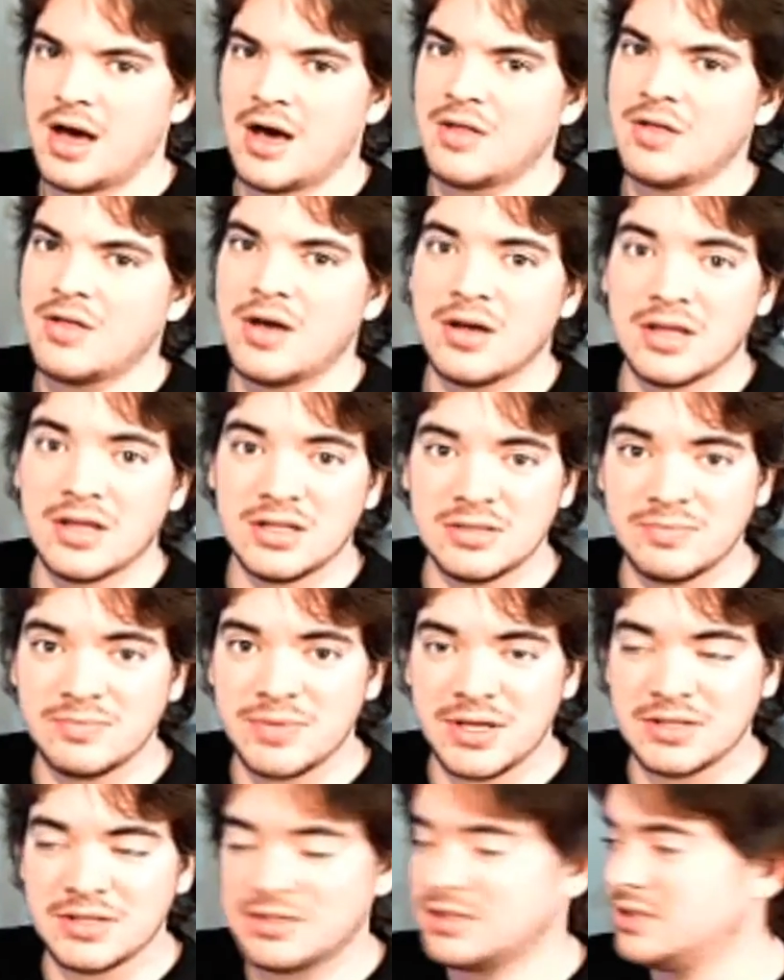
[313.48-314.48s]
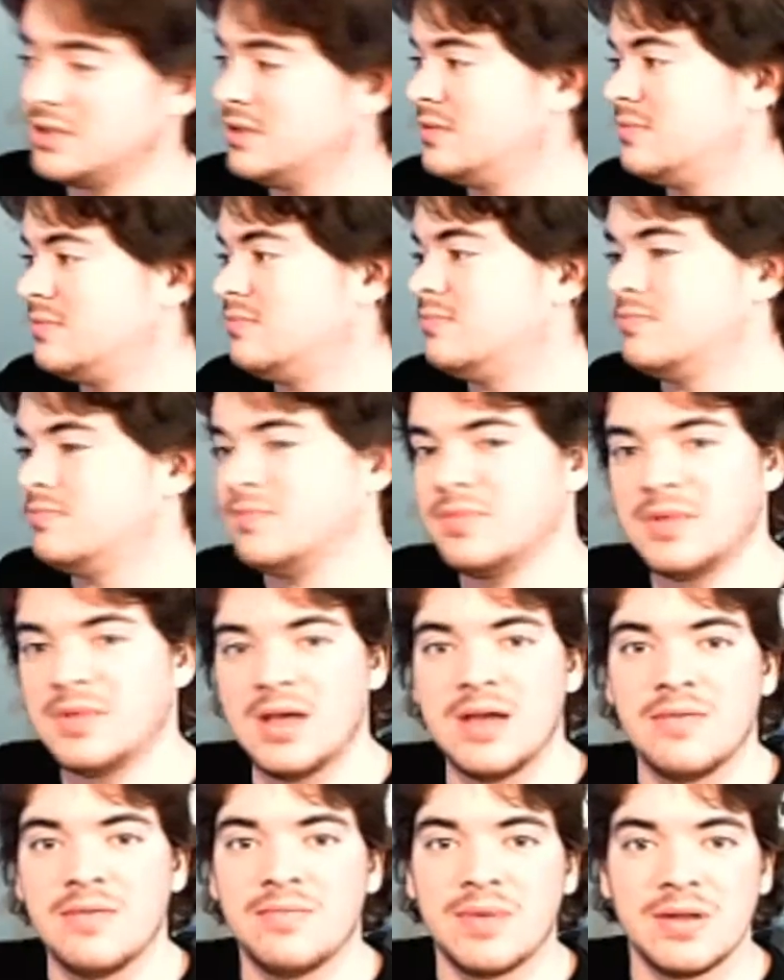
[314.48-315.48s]
How long has it been since
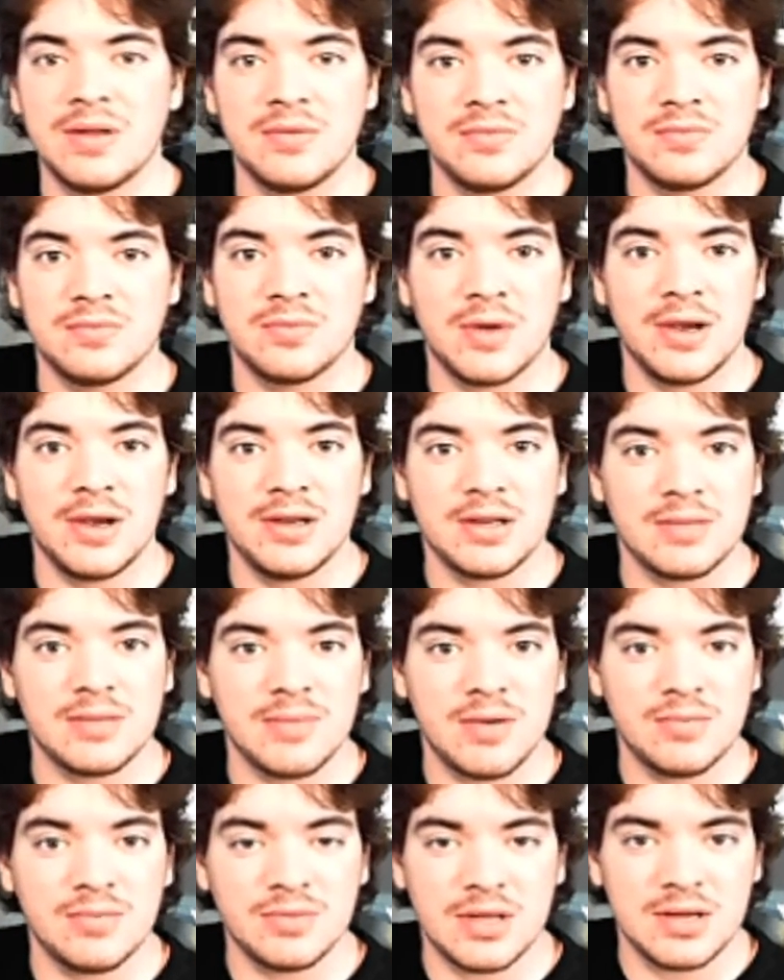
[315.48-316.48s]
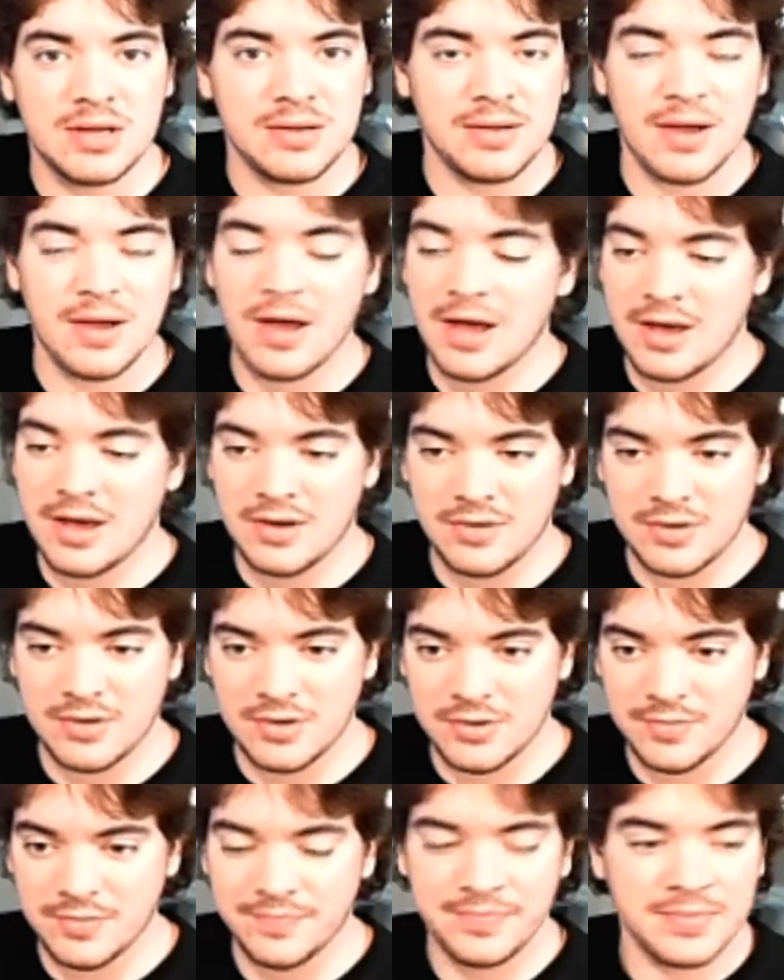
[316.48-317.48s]
they've been trying to come up with that? I don't
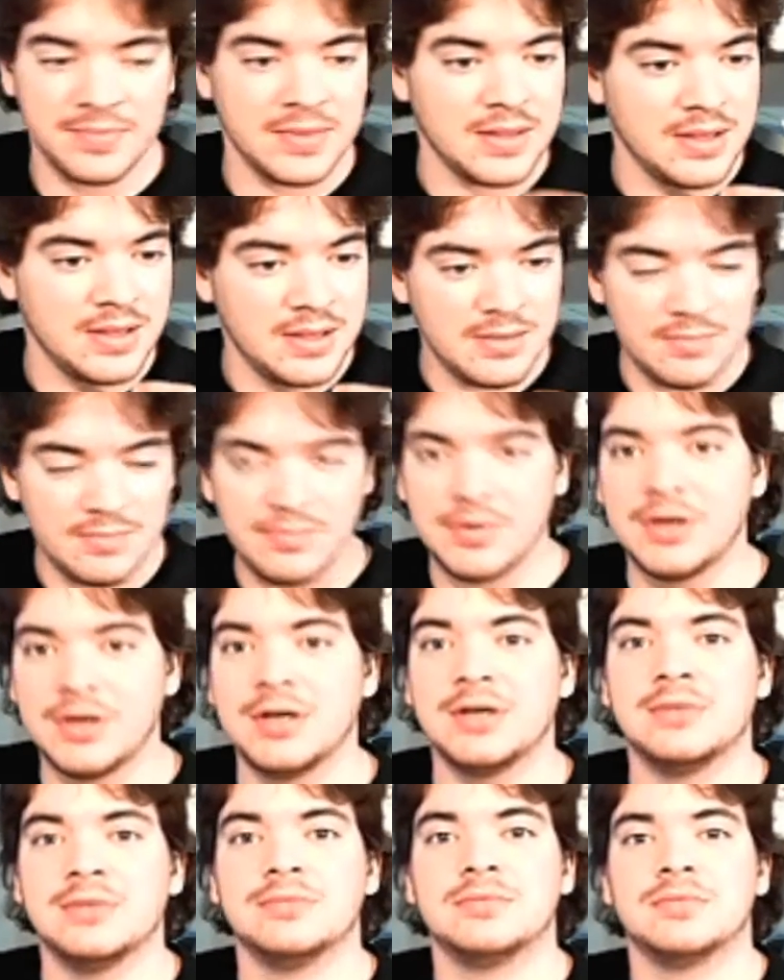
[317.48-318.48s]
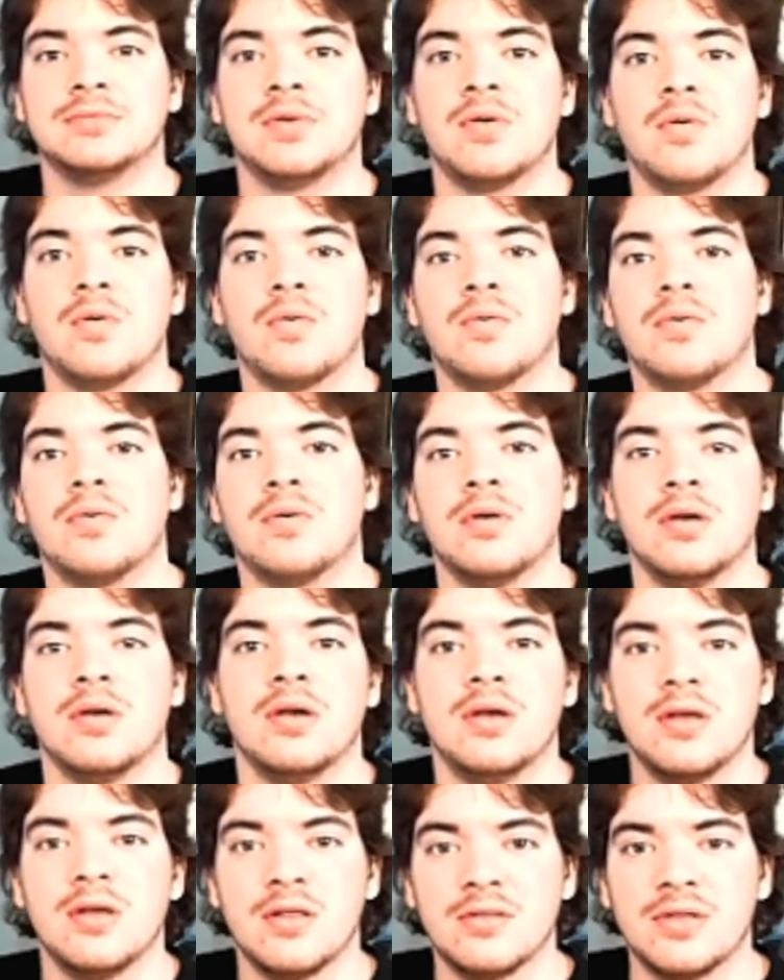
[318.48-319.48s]
know. But
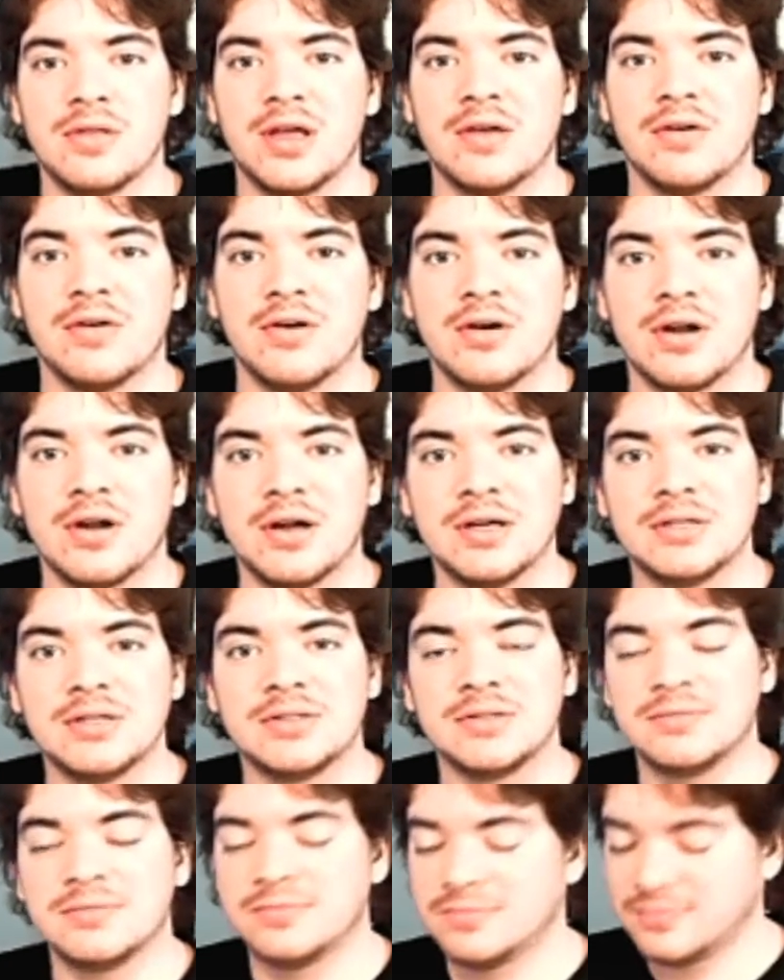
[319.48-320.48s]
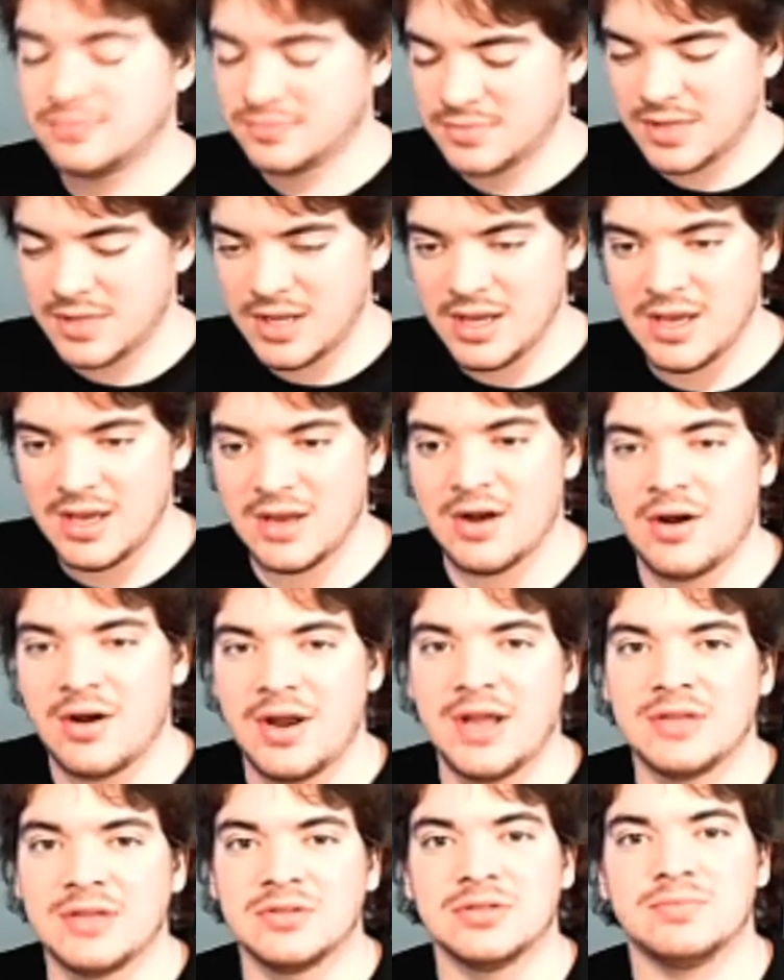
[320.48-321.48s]
they heard us, and
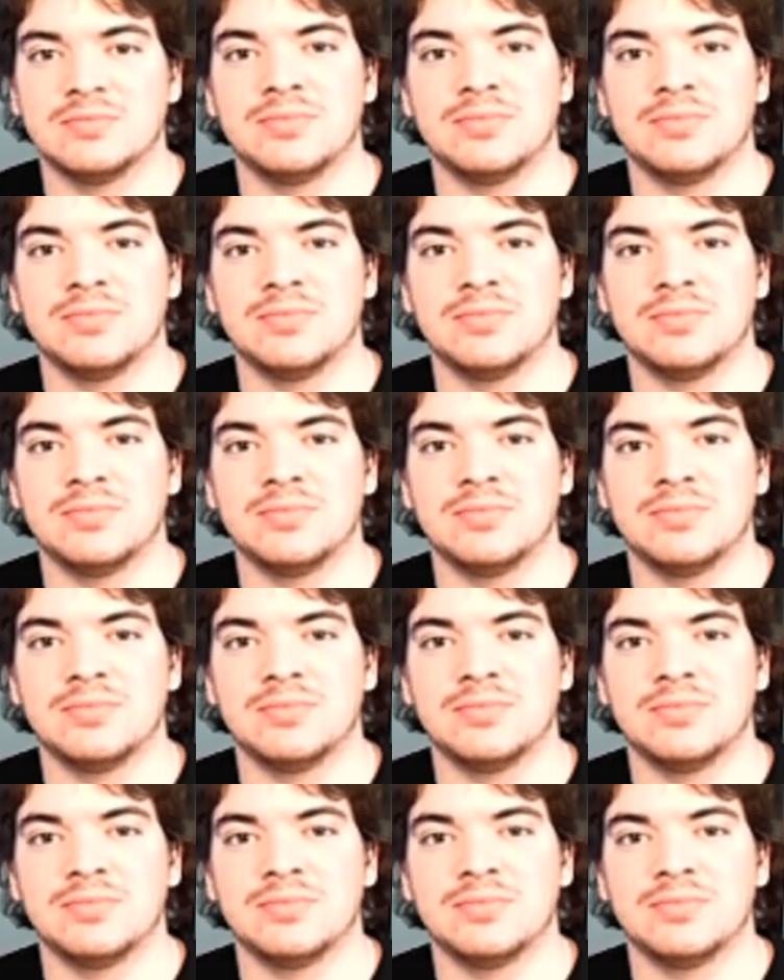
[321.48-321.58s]
our